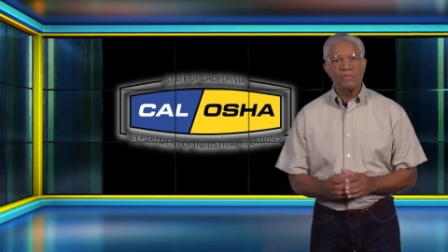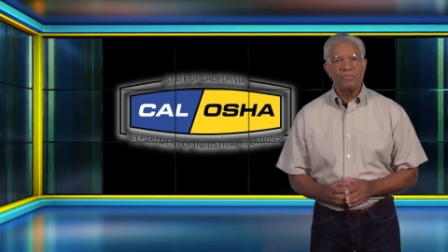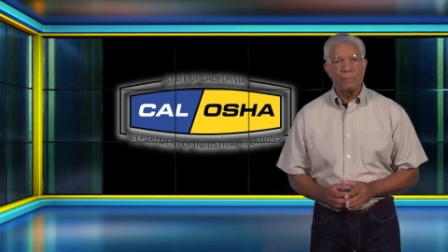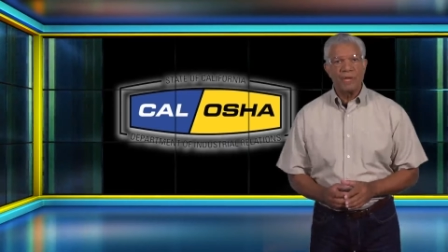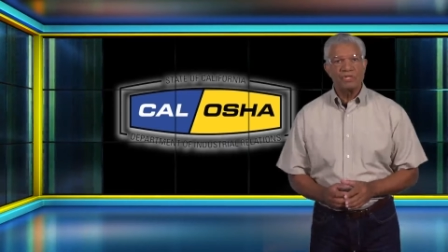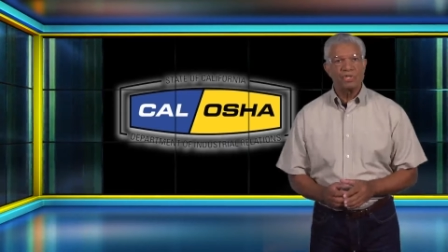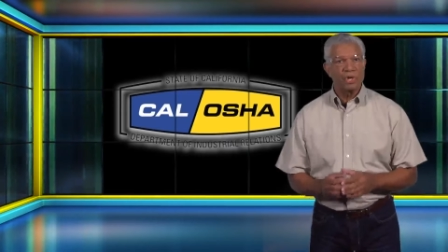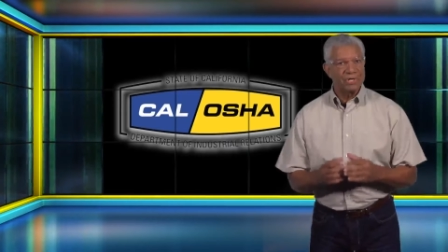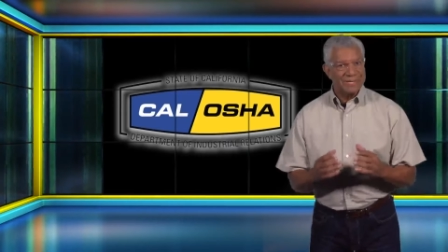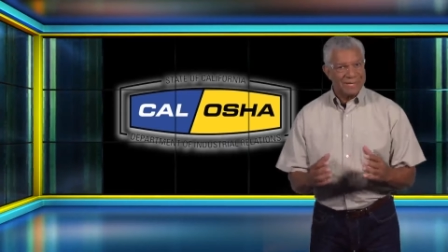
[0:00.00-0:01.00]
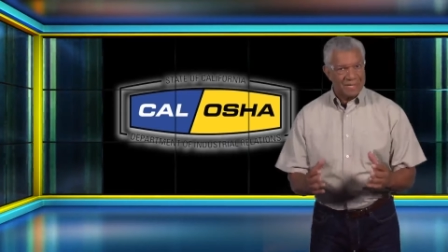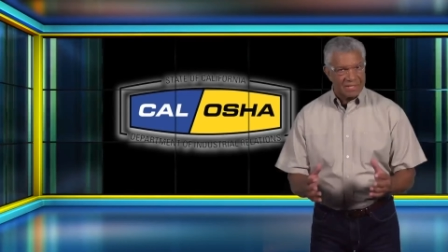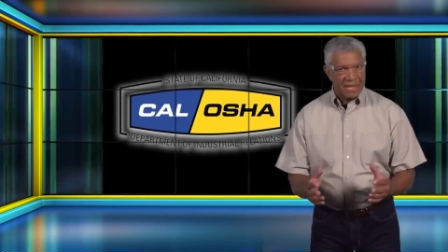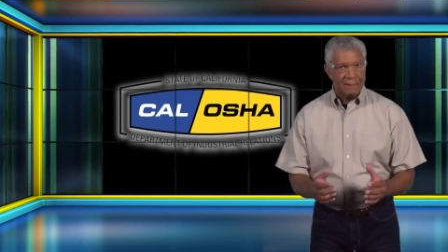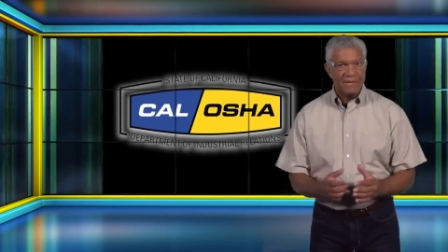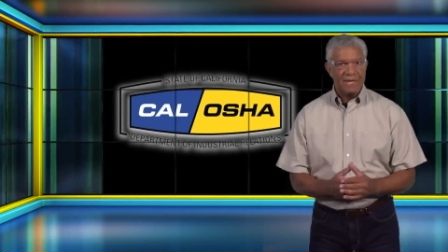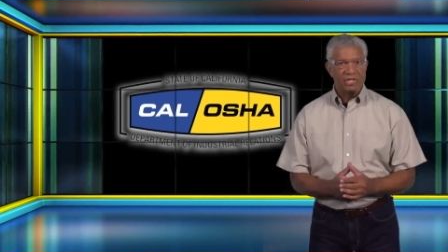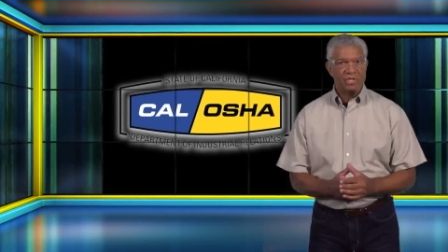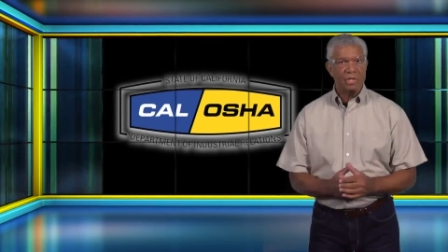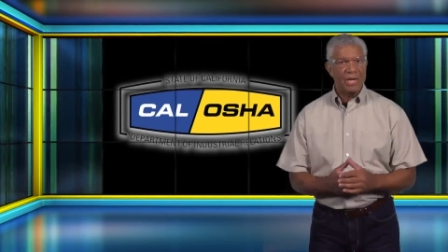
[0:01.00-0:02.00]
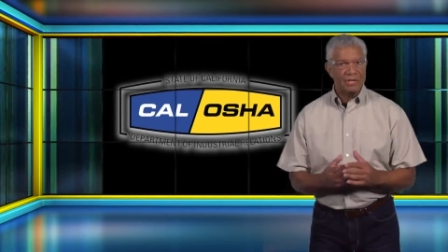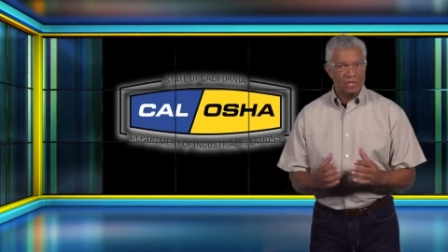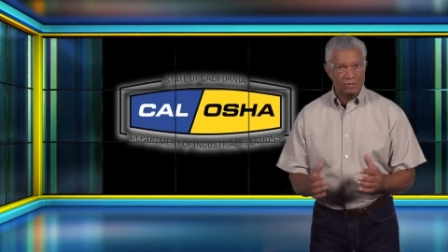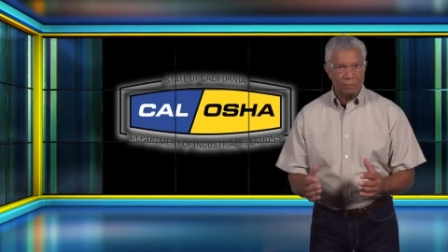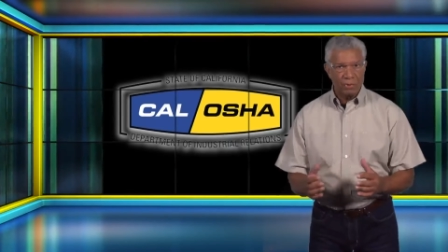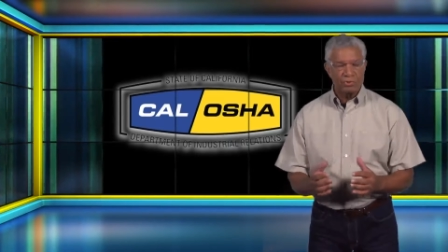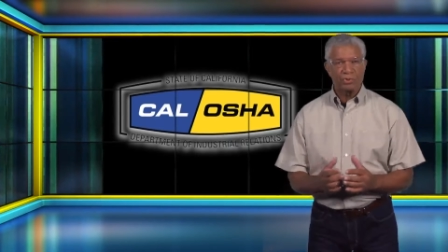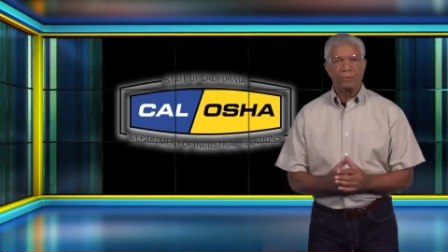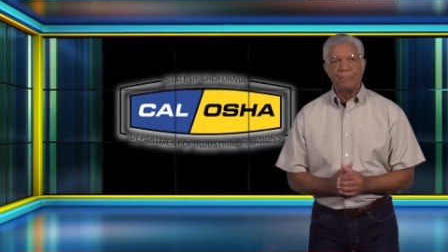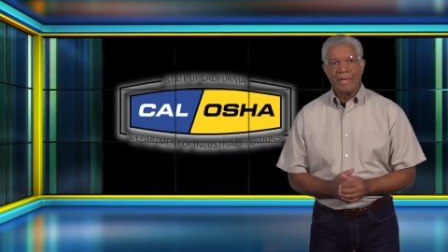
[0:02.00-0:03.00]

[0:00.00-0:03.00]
information on decontamination and disposal.